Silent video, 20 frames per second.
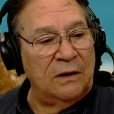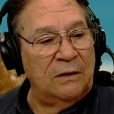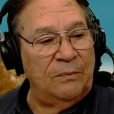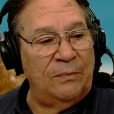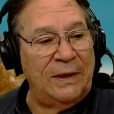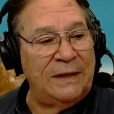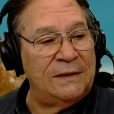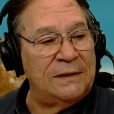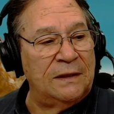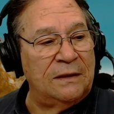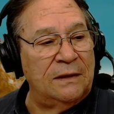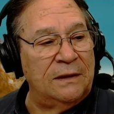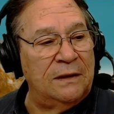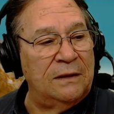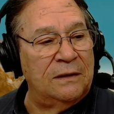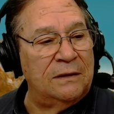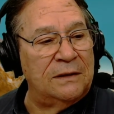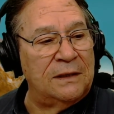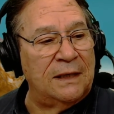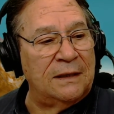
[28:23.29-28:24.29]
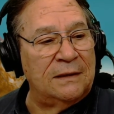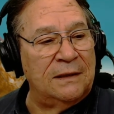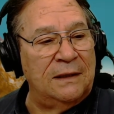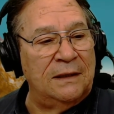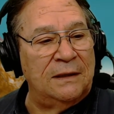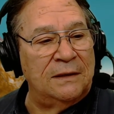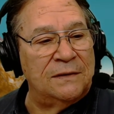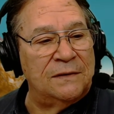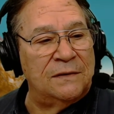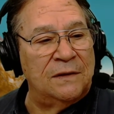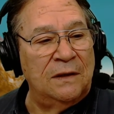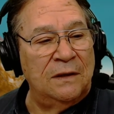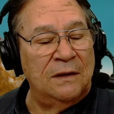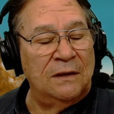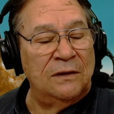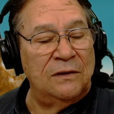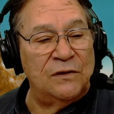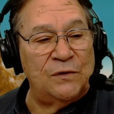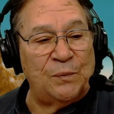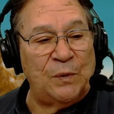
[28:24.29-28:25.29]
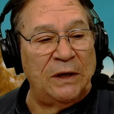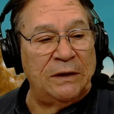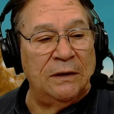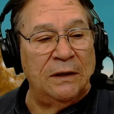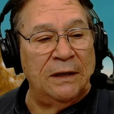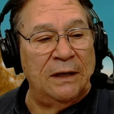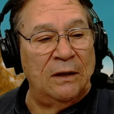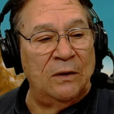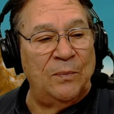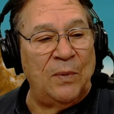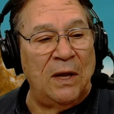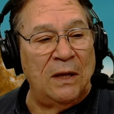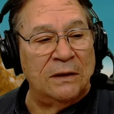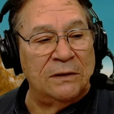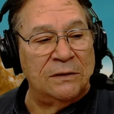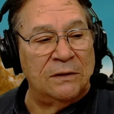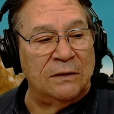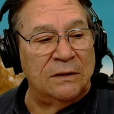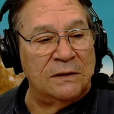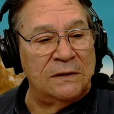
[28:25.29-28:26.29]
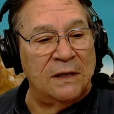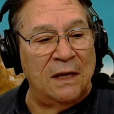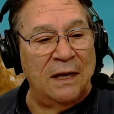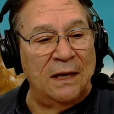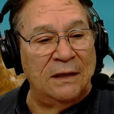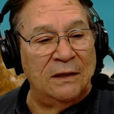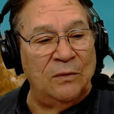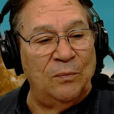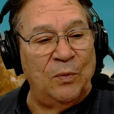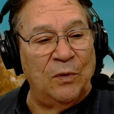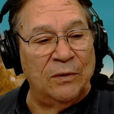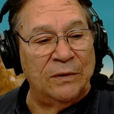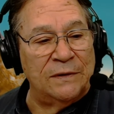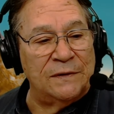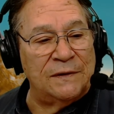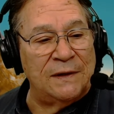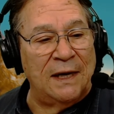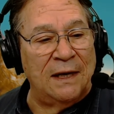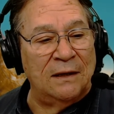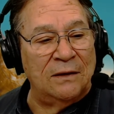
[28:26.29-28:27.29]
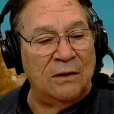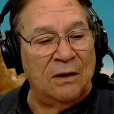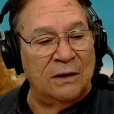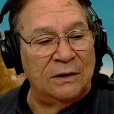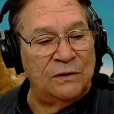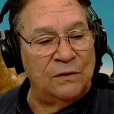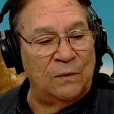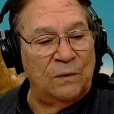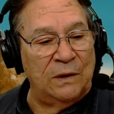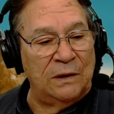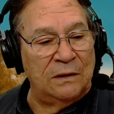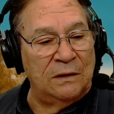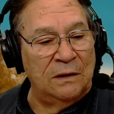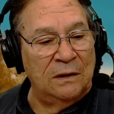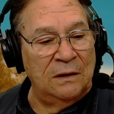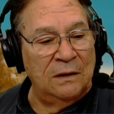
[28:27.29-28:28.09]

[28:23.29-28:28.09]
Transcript: And basically, the technique is you spread the nail polish on the slide, you pour the sand onto it,